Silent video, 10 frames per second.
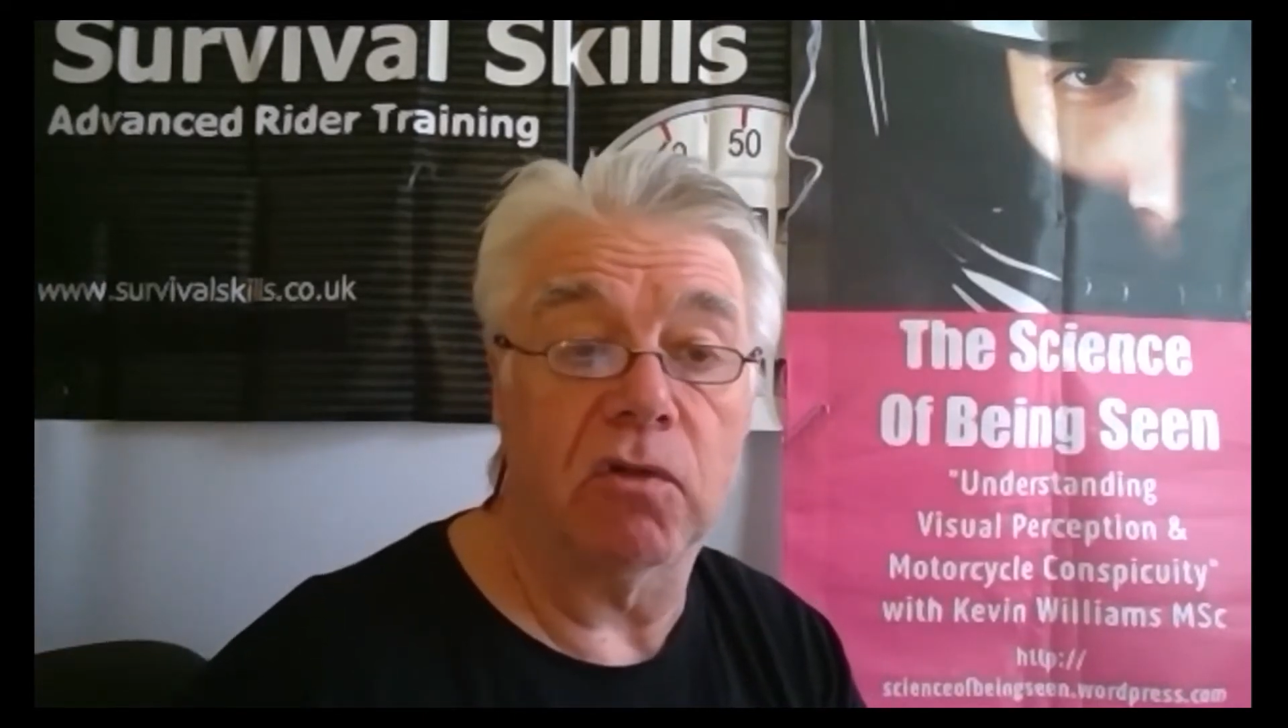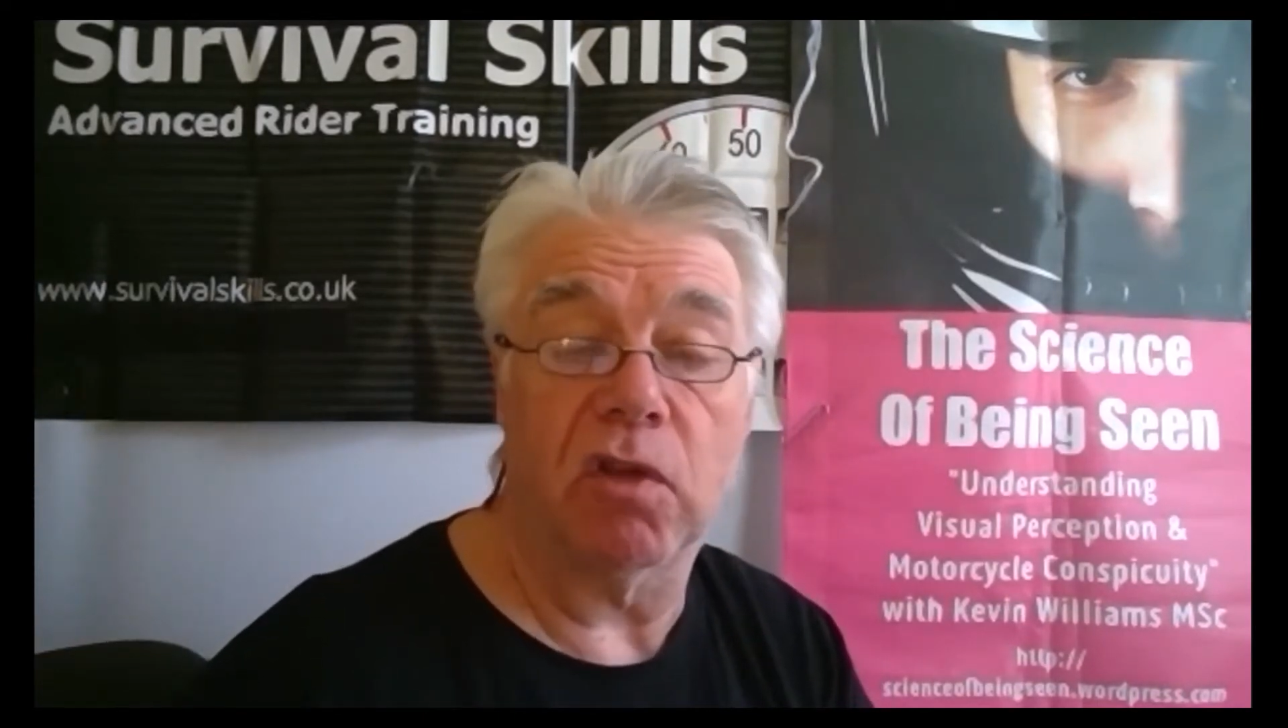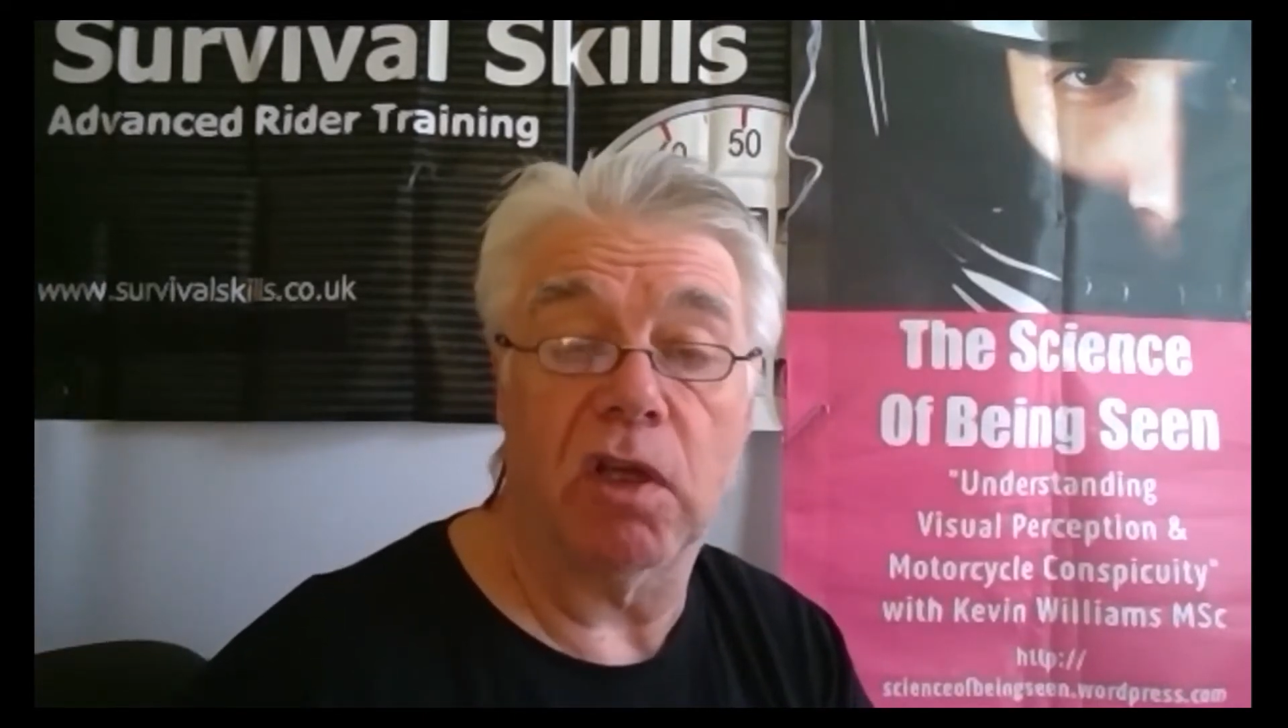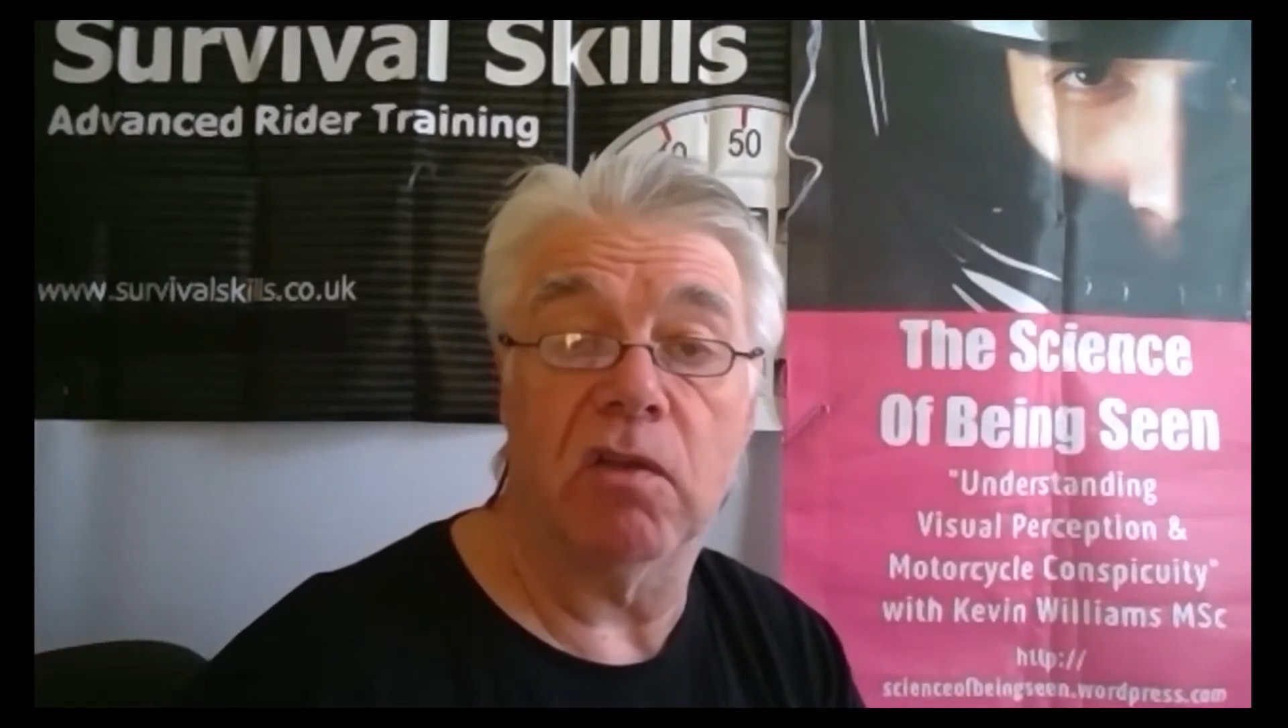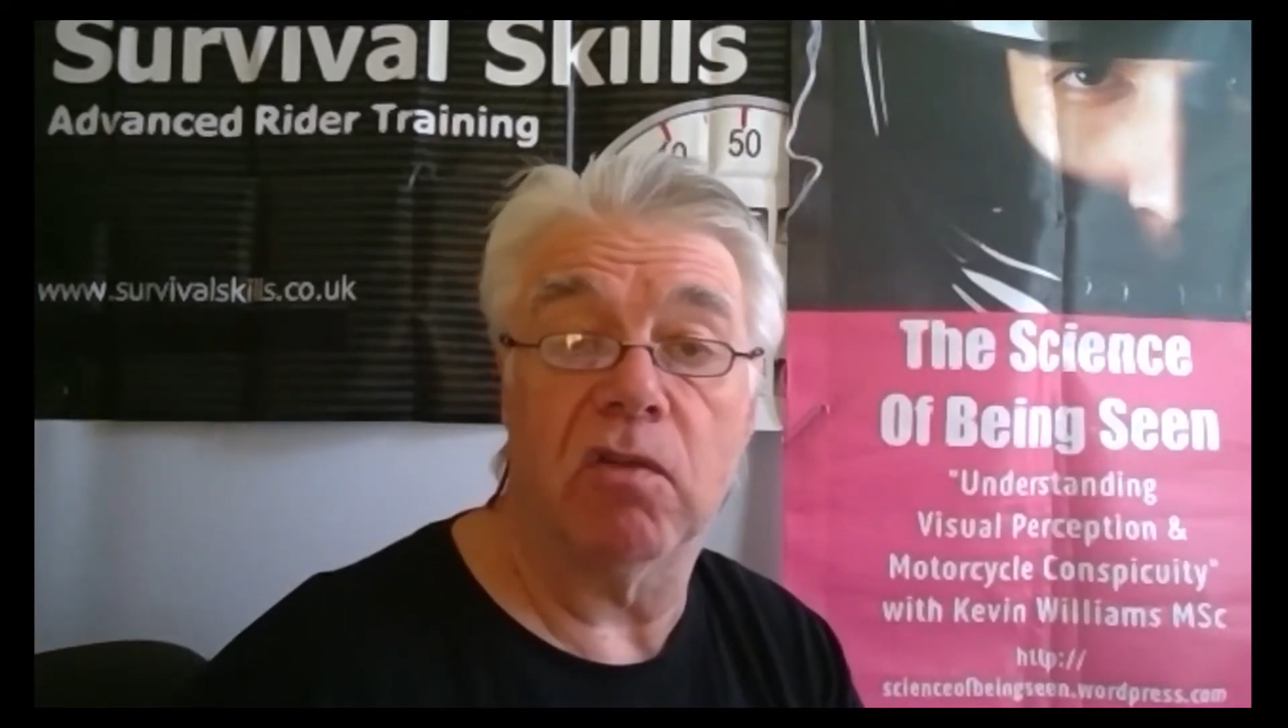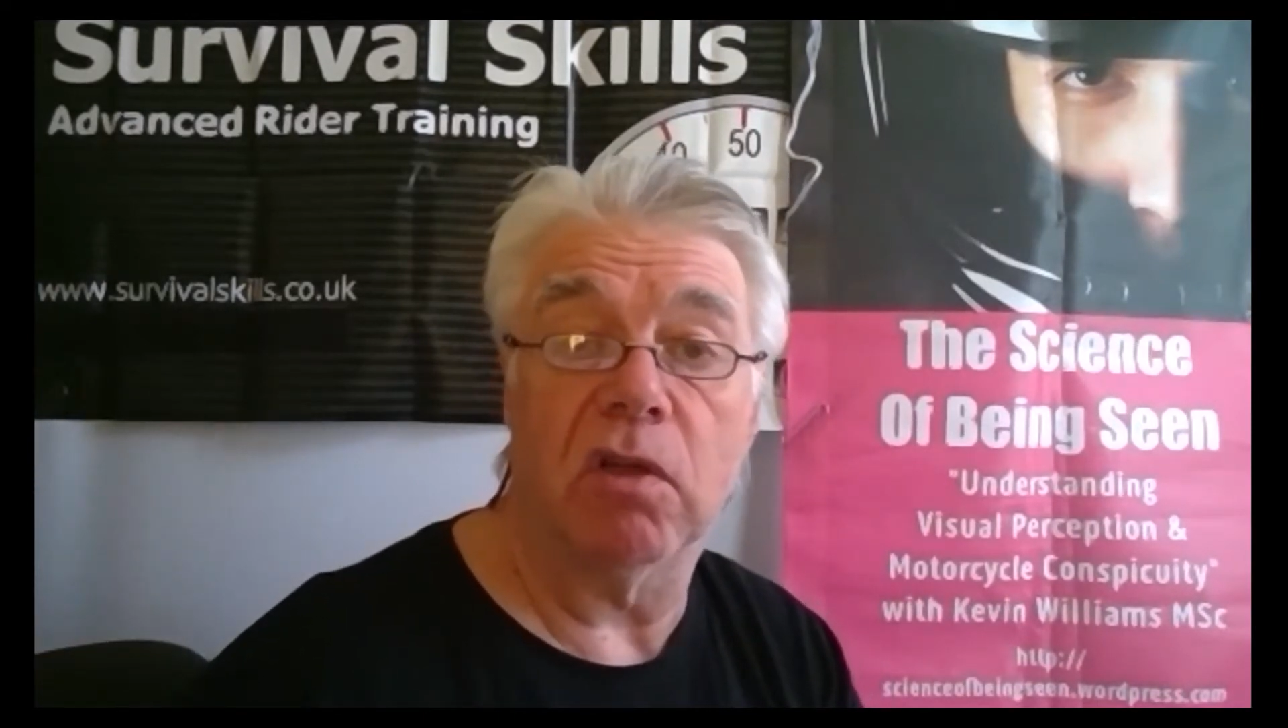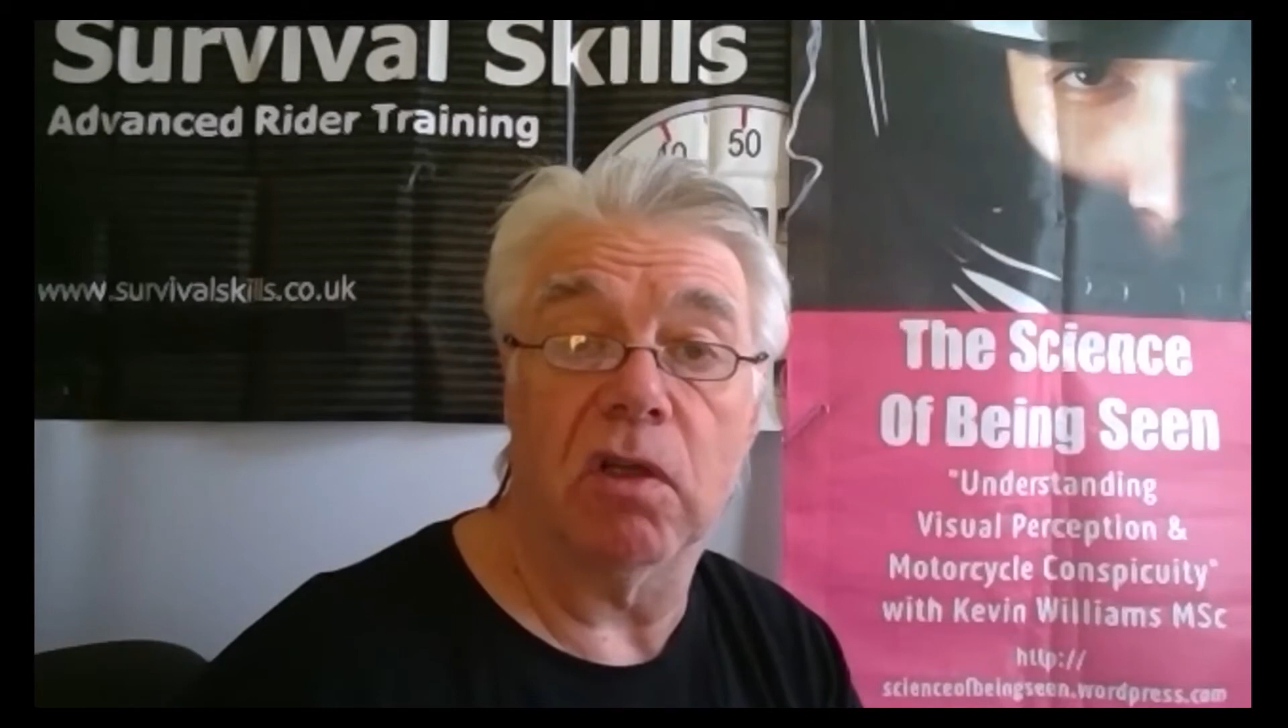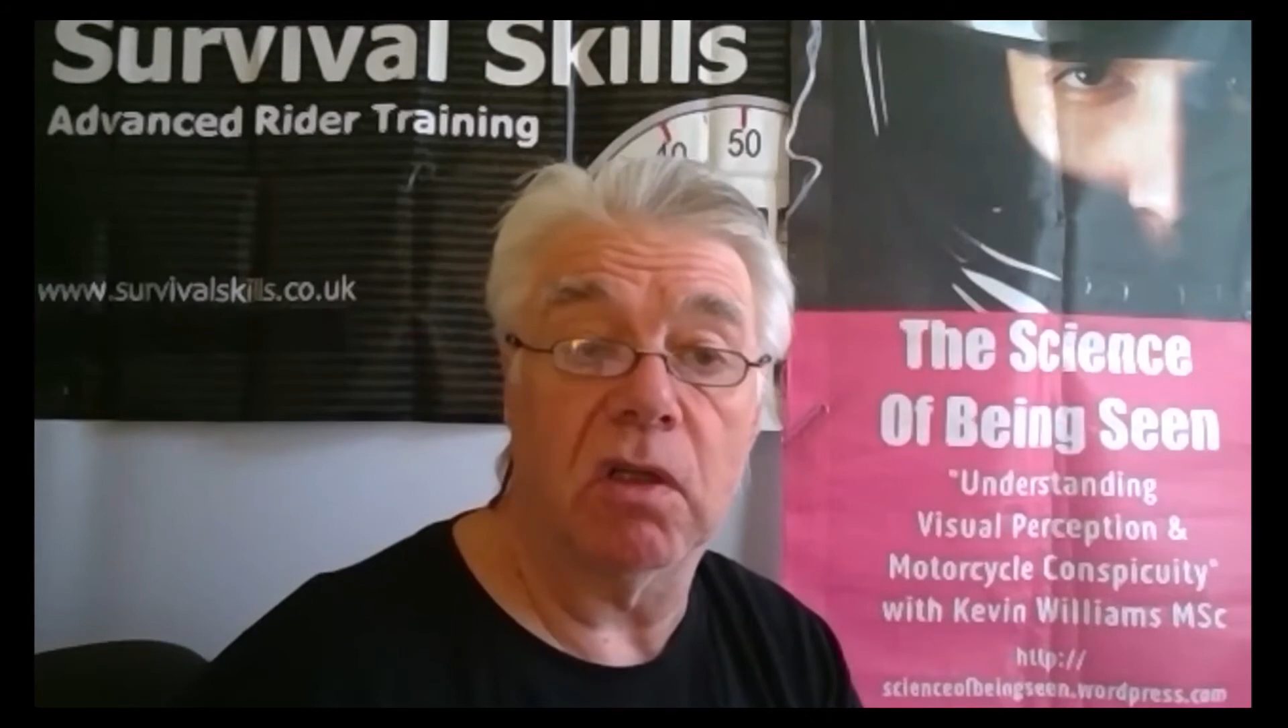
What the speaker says: skint,